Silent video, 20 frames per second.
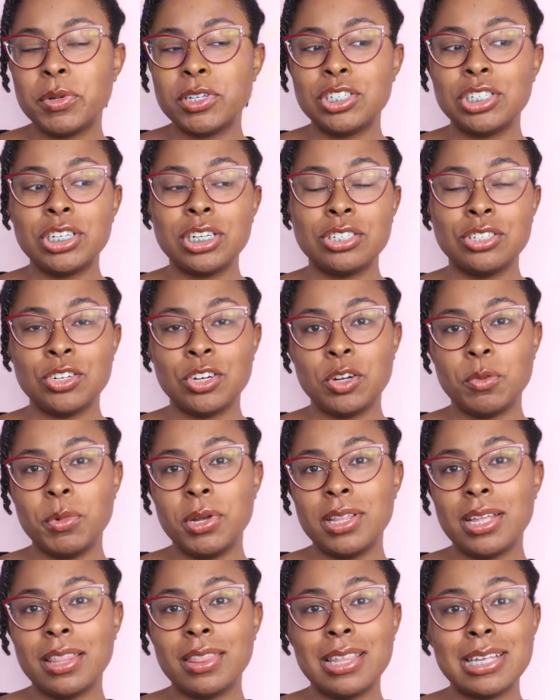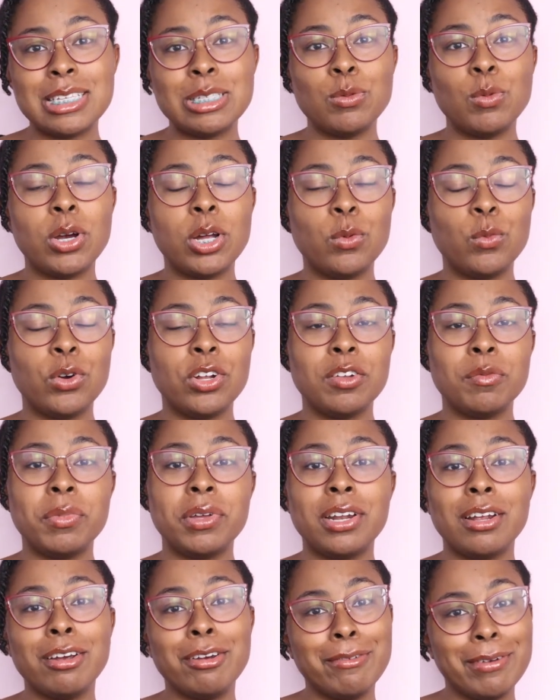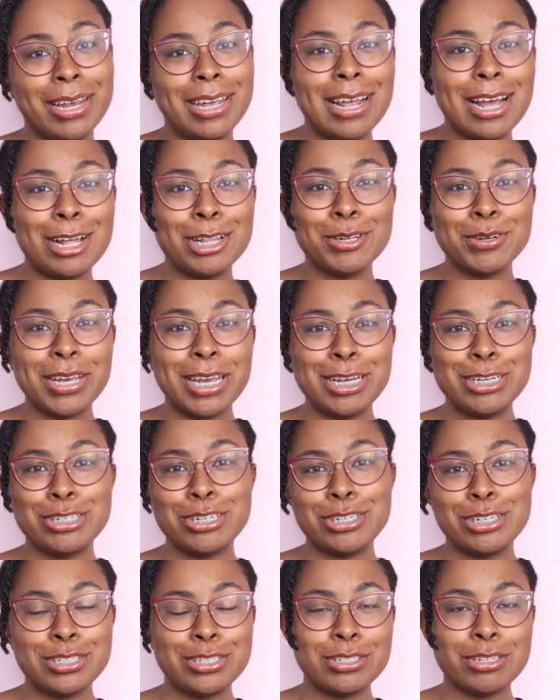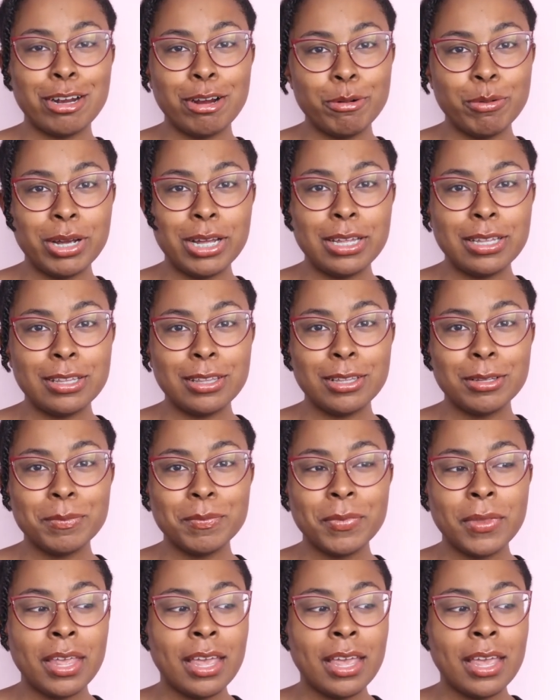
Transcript: but she assured me that this one would have been a great alocasia to start with.